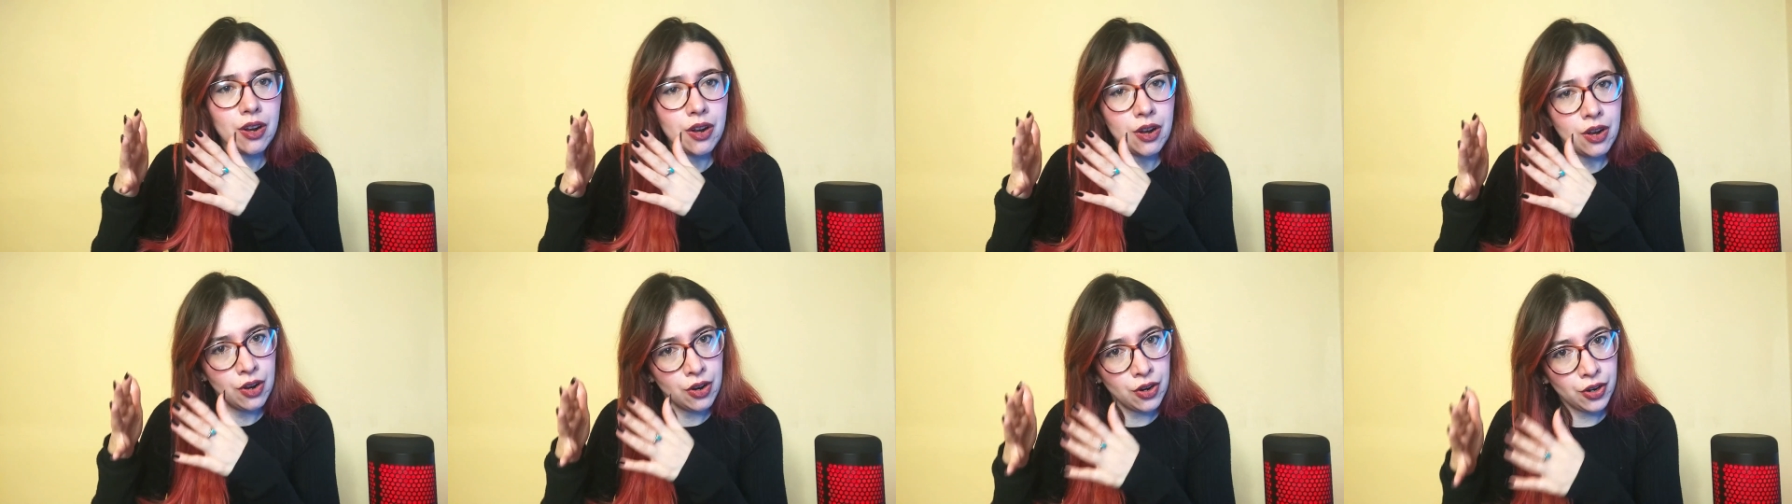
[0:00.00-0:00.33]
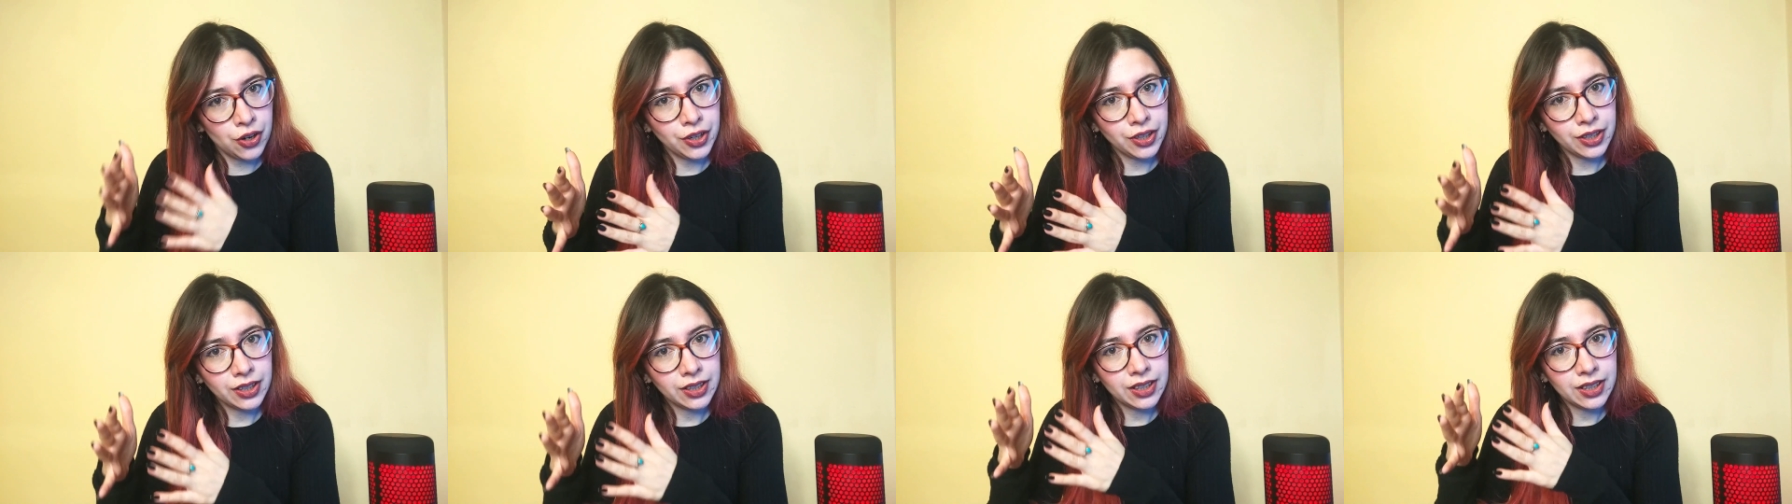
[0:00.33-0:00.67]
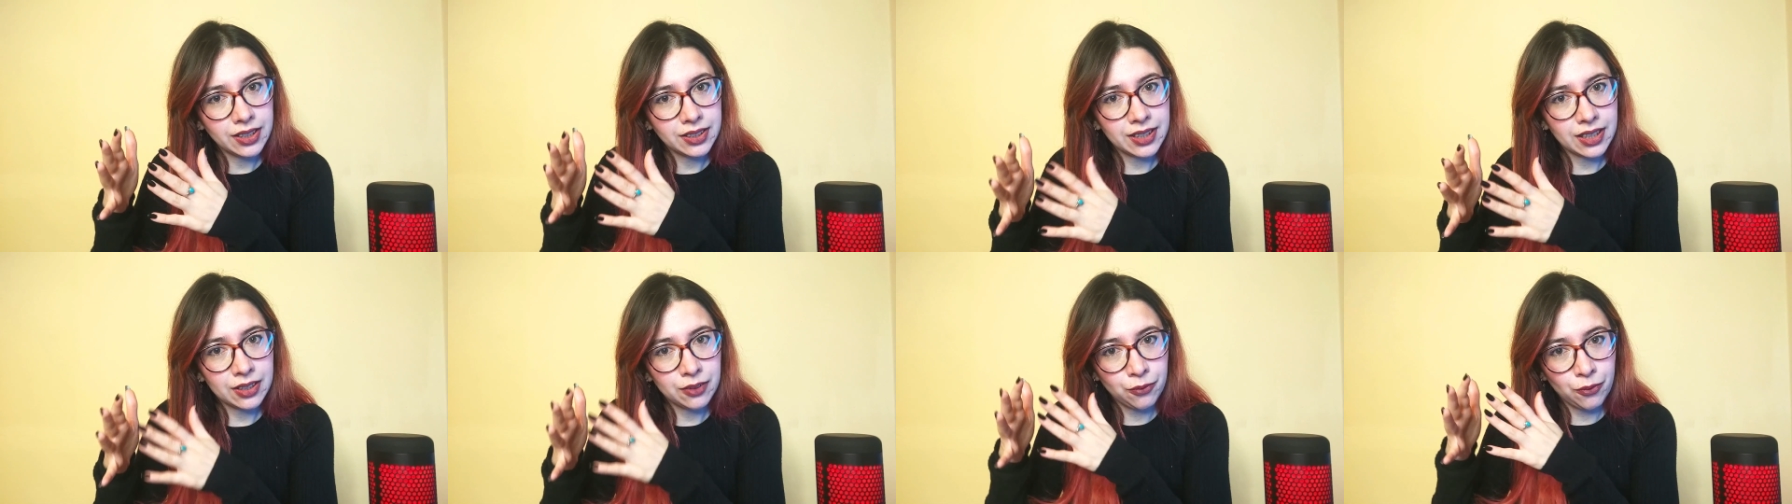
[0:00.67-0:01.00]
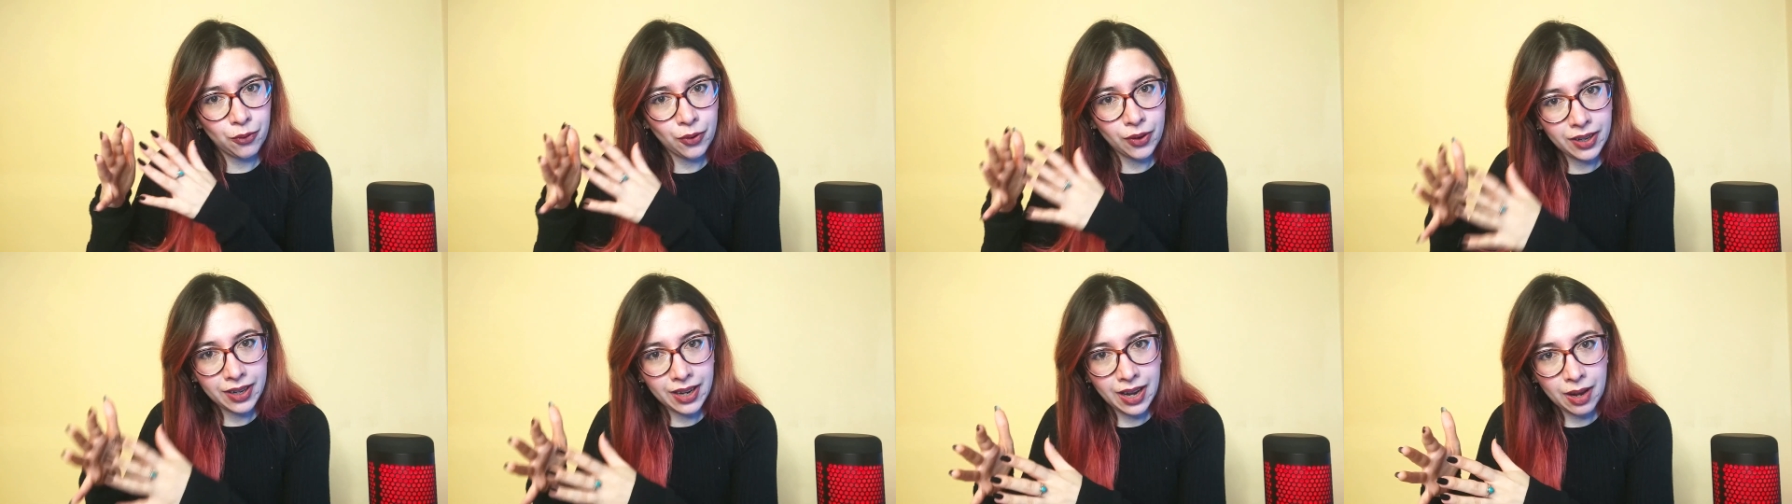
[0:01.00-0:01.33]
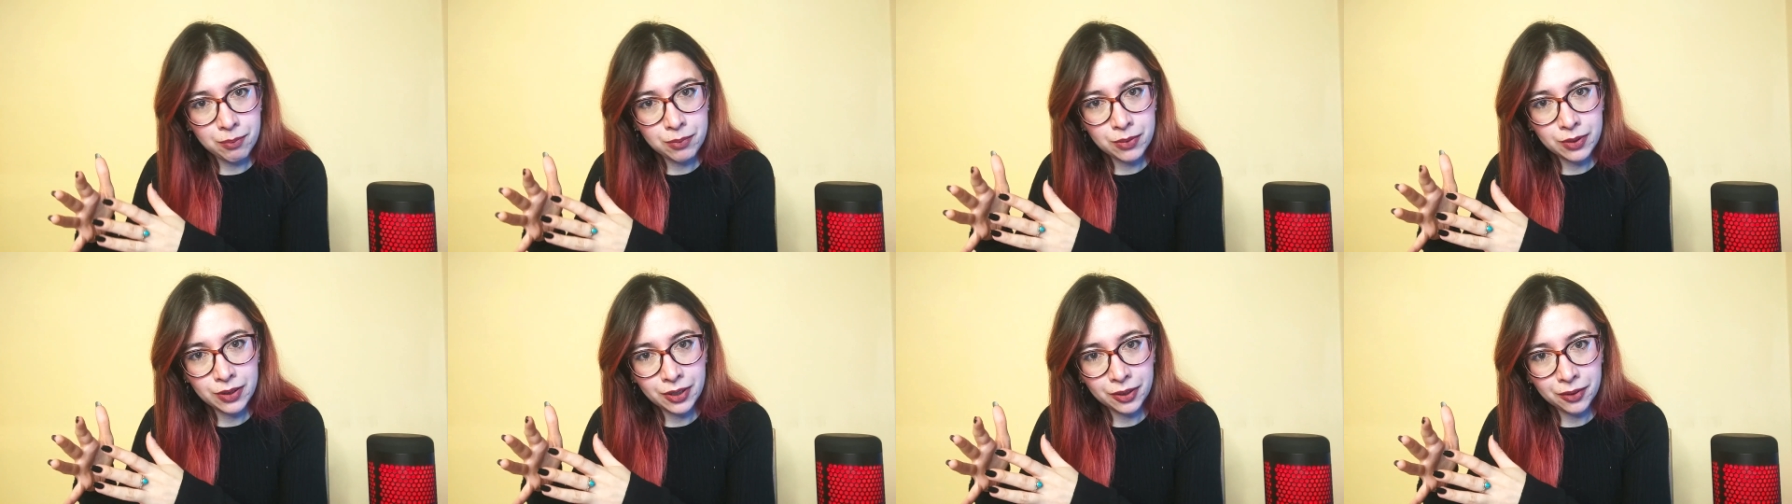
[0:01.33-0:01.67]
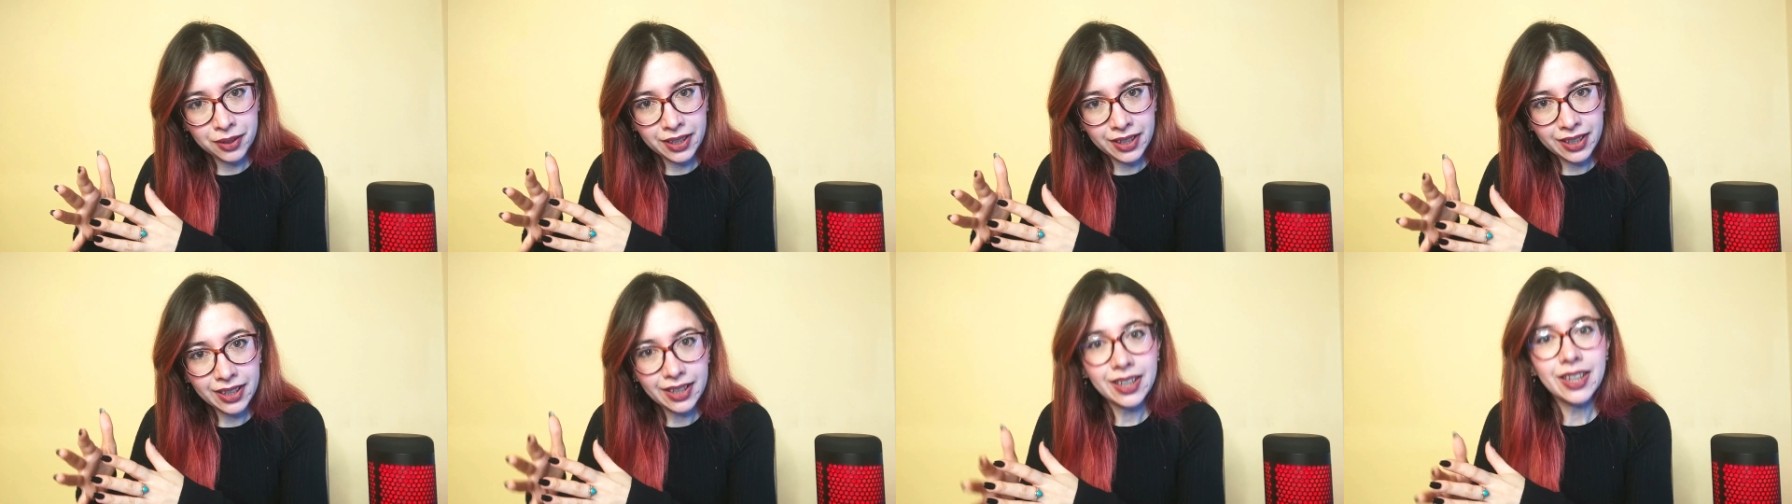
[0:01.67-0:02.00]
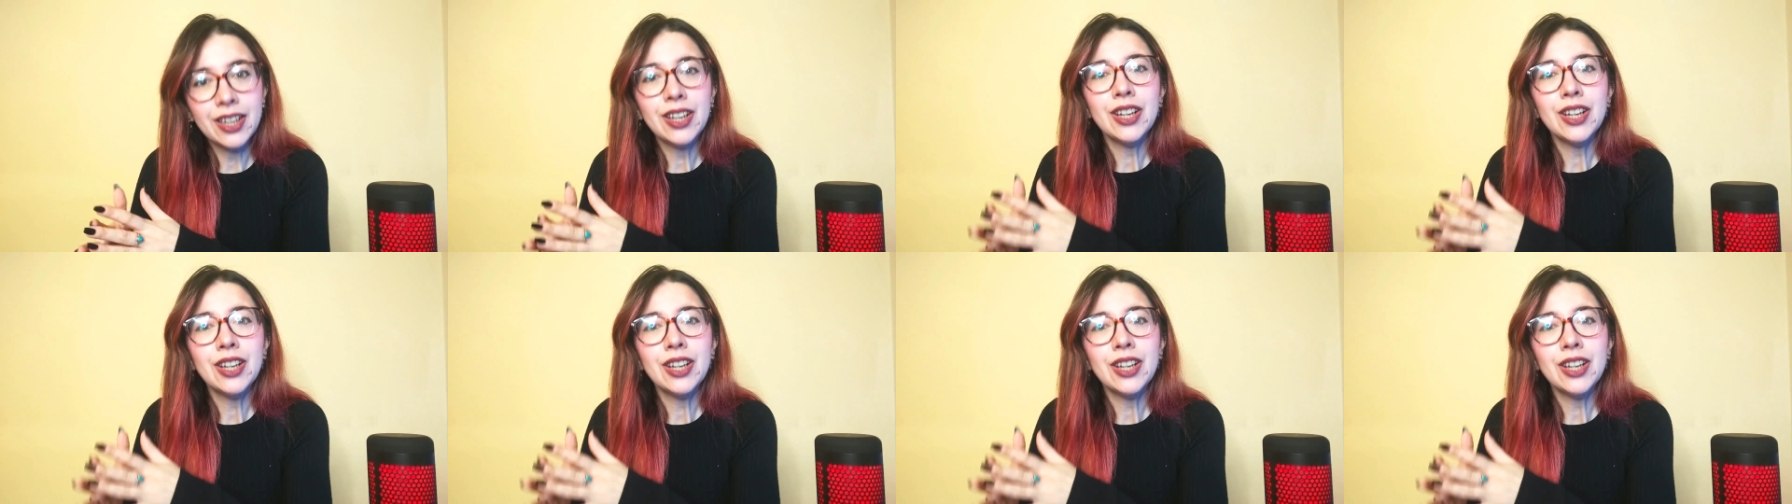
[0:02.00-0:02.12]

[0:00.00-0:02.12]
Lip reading: learning that vocabulary